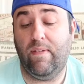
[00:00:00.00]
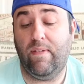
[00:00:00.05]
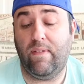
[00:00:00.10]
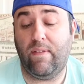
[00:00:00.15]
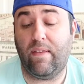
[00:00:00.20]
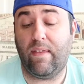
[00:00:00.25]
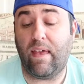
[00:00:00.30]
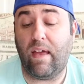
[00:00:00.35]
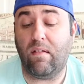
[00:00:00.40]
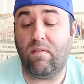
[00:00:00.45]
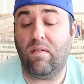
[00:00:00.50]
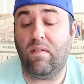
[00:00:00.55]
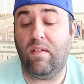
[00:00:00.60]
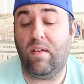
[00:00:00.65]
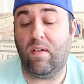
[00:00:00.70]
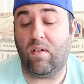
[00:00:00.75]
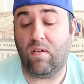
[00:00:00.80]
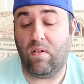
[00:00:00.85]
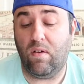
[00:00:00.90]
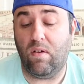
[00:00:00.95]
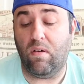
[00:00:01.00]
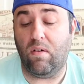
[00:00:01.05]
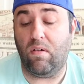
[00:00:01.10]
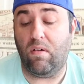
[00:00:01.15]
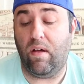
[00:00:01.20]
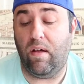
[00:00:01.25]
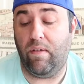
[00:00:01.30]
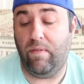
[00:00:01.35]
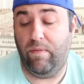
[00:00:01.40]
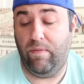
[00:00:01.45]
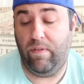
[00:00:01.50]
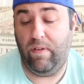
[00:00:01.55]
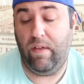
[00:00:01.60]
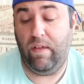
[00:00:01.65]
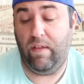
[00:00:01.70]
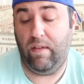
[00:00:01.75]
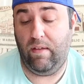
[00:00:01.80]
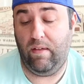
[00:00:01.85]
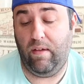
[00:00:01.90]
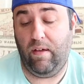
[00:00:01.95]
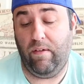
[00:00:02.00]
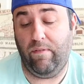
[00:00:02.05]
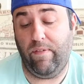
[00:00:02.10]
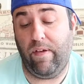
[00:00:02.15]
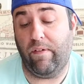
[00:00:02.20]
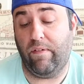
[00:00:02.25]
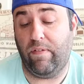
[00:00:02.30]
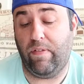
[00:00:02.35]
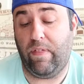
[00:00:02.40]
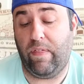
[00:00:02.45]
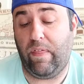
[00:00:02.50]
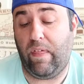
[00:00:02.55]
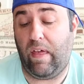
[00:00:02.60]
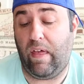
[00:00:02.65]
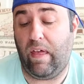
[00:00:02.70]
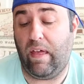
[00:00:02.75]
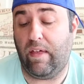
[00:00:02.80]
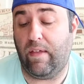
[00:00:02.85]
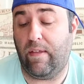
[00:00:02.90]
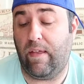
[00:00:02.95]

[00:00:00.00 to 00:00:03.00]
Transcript: skeptical of, of everything.